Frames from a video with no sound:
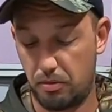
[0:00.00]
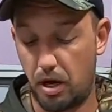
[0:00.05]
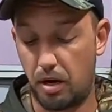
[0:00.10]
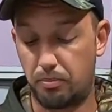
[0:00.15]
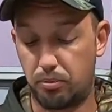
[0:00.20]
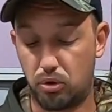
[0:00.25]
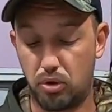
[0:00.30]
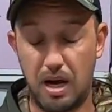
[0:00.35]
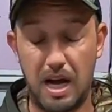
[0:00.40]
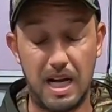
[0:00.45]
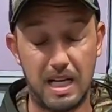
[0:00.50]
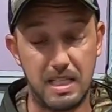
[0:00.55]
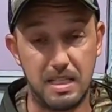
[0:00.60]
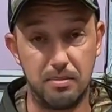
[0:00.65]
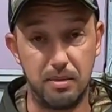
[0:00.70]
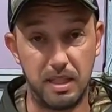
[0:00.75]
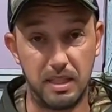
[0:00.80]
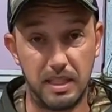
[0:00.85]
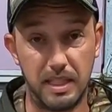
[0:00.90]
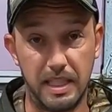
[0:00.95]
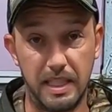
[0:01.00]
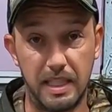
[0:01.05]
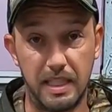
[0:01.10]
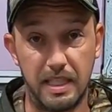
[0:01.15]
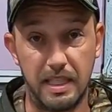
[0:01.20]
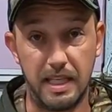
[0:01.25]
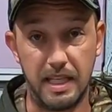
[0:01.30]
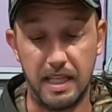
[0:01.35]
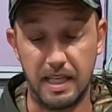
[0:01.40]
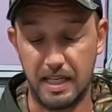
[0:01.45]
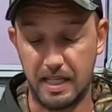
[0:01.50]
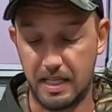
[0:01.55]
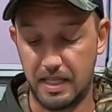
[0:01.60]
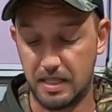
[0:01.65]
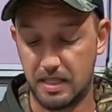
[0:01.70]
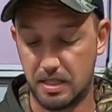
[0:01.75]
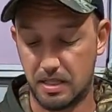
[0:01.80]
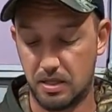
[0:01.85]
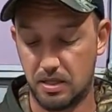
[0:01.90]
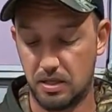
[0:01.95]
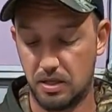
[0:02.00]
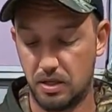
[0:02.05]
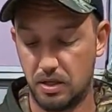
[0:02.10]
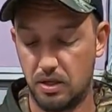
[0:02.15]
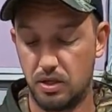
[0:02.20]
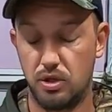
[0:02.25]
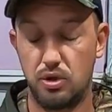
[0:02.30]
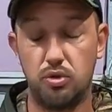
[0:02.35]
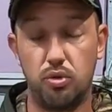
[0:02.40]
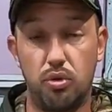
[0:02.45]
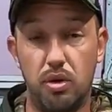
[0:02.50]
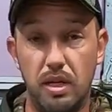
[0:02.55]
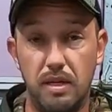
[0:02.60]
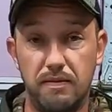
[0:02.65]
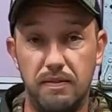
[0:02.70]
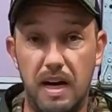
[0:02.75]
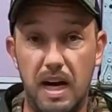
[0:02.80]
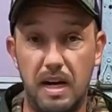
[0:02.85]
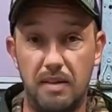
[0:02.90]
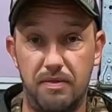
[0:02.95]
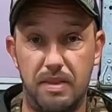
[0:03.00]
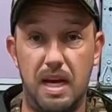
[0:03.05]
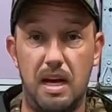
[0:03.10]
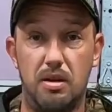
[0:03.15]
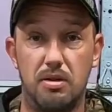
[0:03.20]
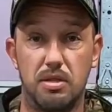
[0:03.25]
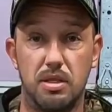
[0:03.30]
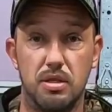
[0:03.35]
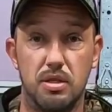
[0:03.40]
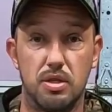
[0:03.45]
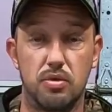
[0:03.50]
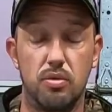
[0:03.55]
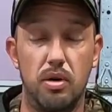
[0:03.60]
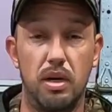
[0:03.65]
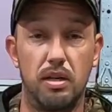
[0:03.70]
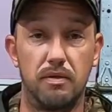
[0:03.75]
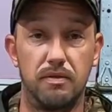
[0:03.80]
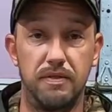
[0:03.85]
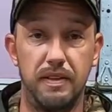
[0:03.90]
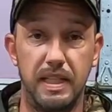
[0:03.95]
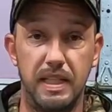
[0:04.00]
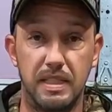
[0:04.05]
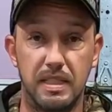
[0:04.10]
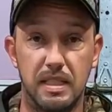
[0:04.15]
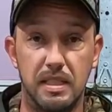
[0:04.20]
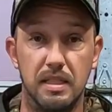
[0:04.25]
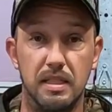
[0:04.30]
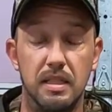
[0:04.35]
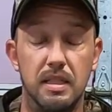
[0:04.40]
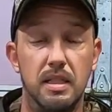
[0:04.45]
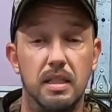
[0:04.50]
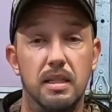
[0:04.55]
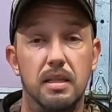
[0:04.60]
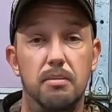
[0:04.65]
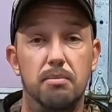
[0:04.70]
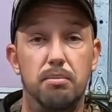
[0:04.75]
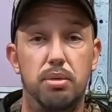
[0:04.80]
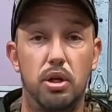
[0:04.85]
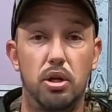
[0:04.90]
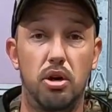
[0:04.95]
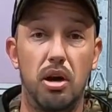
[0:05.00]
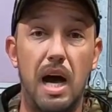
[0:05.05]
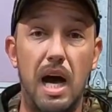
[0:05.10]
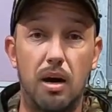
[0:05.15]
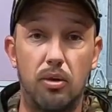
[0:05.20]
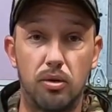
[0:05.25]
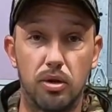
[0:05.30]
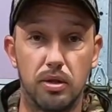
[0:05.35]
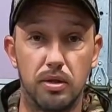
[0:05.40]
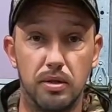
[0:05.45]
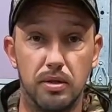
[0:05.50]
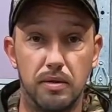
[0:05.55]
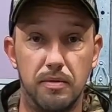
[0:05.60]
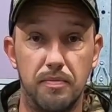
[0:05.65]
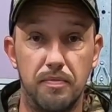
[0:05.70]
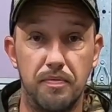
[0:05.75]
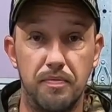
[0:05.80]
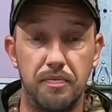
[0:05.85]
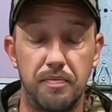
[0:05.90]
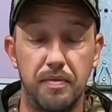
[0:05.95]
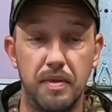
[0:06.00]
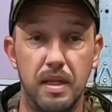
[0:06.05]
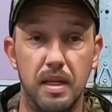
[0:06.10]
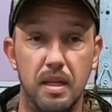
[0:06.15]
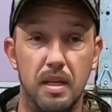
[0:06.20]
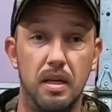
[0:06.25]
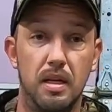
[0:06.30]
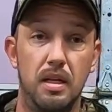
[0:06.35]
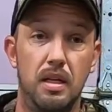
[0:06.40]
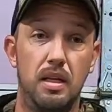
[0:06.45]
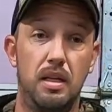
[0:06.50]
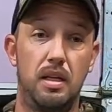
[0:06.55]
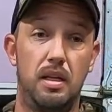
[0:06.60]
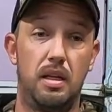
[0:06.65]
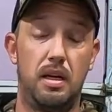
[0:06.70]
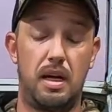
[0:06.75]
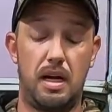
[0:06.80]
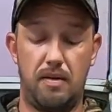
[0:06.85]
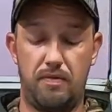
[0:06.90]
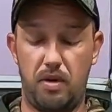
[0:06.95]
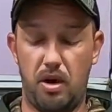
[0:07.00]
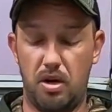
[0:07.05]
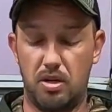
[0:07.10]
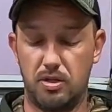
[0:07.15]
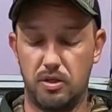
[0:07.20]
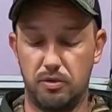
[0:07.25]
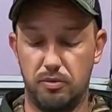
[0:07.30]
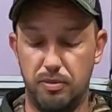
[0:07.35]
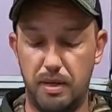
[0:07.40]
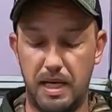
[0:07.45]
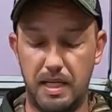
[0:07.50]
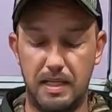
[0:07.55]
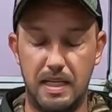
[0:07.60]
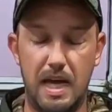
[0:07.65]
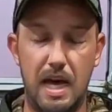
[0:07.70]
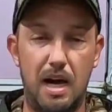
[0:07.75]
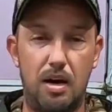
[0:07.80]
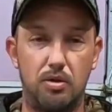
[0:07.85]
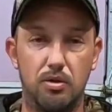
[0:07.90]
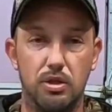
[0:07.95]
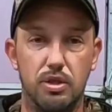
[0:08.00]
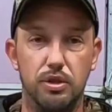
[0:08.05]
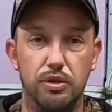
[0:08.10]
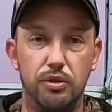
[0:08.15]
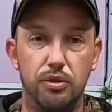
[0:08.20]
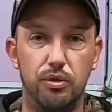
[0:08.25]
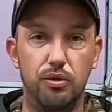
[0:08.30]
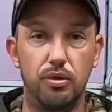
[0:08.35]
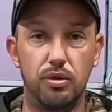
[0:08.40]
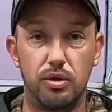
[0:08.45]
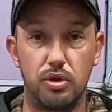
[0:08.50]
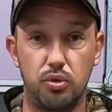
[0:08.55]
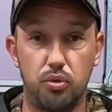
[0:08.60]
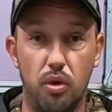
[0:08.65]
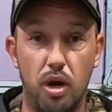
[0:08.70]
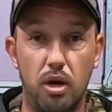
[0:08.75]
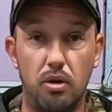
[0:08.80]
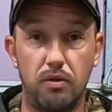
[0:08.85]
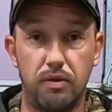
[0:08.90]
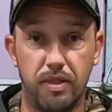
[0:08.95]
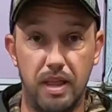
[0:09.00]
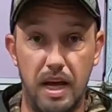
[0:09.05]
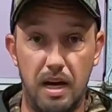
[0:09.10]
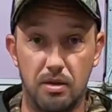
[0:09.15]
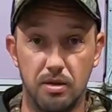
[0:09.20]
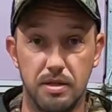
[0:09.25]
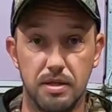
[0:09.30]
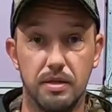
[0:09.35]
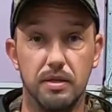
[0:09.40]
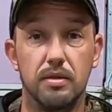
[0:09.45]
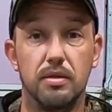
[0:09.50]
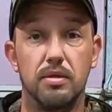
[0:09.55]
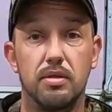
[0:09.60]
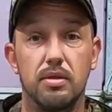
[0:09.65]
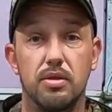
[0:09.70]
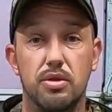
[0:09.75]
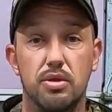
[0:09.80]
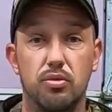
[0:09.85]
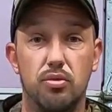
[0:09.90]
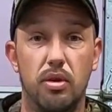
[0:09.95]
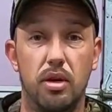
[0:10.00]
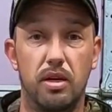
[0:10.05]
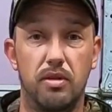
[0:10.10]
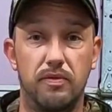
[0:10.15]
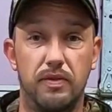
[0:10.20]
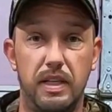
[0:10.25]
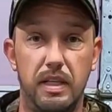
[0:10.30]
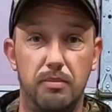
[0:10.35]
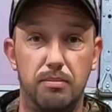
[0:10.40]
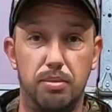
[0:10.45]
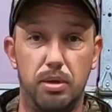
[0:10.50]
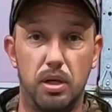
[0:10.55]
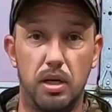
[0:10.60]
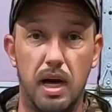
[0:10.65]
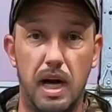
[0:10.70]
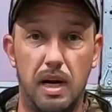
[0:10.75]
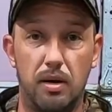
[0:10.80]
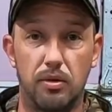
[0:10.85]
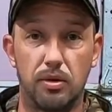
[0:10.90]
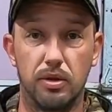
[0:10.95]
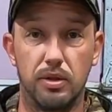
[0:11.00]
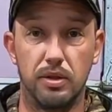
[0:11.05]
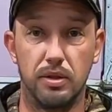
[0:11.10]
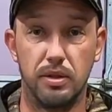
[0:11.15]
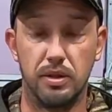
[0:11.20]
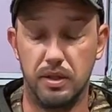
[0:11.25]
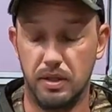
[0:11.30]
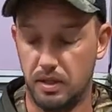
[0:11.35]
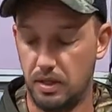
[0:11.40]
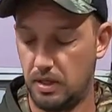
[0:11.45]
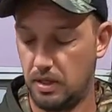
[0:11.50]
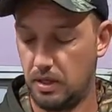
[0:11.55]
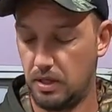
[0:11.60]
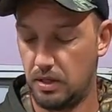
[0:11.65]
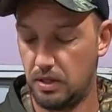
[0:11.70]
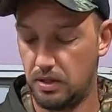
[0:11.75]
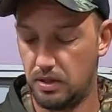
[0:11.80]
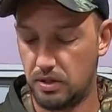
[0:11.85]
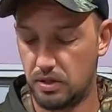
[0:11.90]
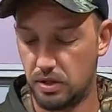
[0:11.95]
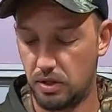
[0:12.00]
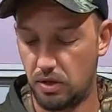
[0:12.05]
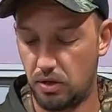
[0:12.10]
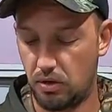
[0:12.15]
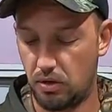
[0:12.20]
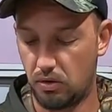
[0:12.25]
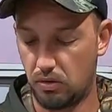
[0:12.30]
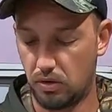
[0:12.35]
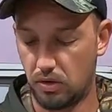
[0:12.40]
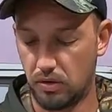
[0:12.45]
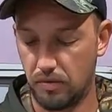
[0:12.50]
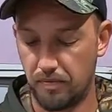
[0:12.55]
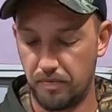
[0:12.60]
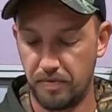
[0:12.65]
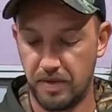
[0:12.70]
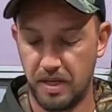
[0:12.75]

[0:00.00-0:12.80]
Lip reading: approximately is 25,000 square feet per hour. I've also been down to 12,000 square feet per hour. So